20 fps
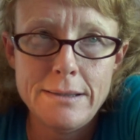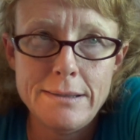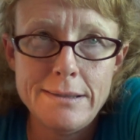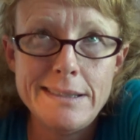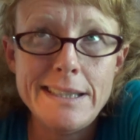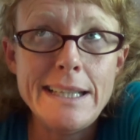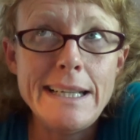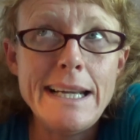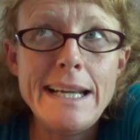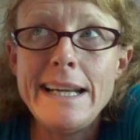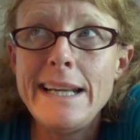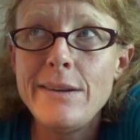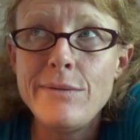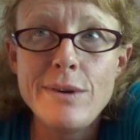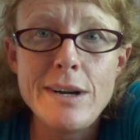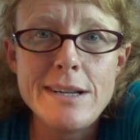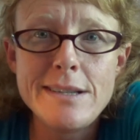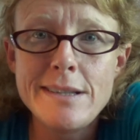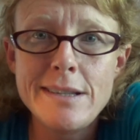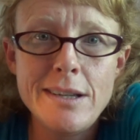that any
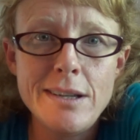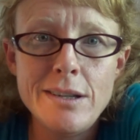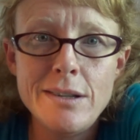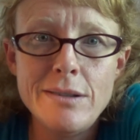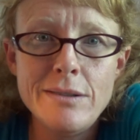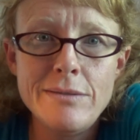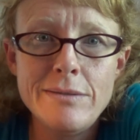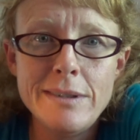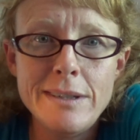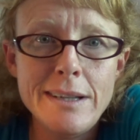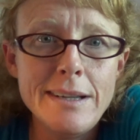rescue